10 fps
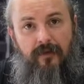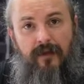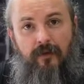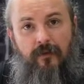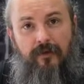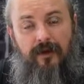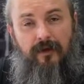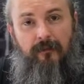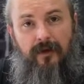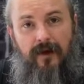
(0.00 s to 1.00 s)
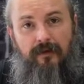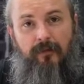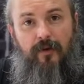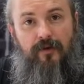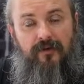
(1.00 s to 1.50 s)
they will get
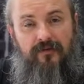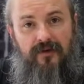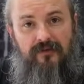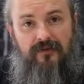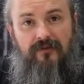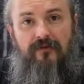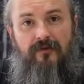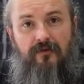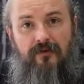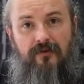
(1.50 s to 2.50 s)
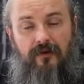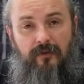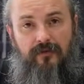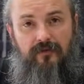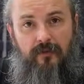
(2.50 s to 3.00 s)
back bonus essence on
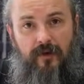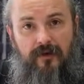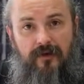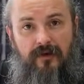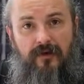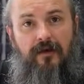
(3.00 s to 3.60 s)
top of what